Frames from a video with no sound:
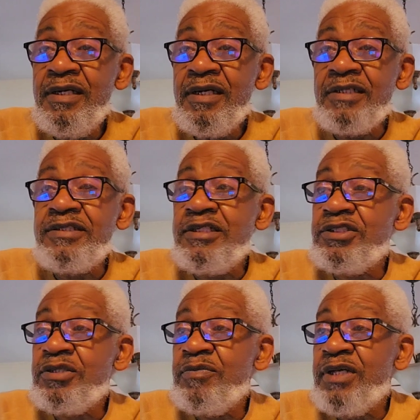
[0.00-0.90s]
a
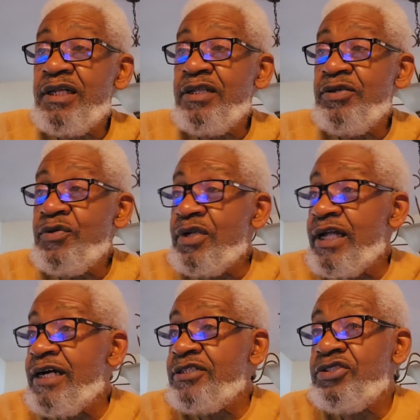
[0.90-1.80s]
system that
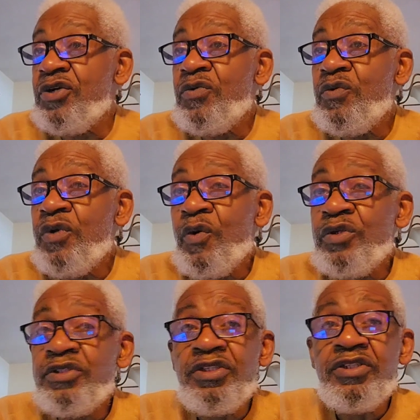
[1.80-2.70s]
utilizes your
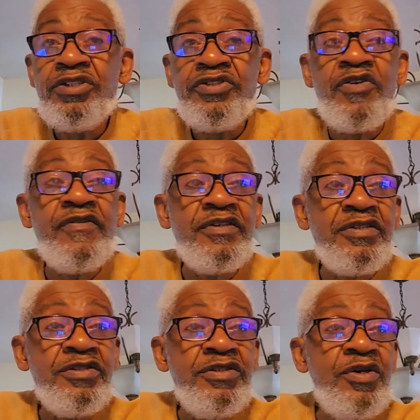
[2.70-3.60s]

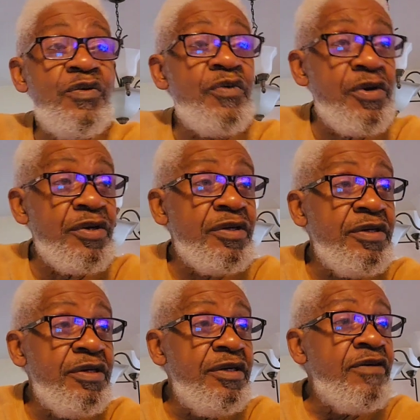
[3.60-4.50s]
service, your work,
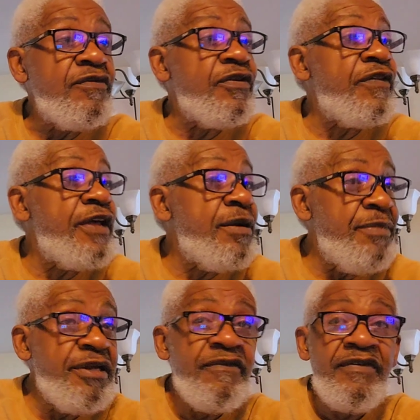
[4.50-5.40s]
for their
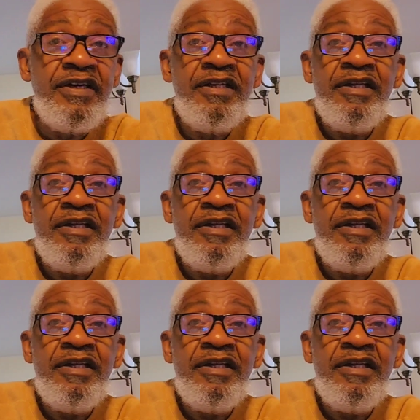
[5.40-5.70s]
benefit.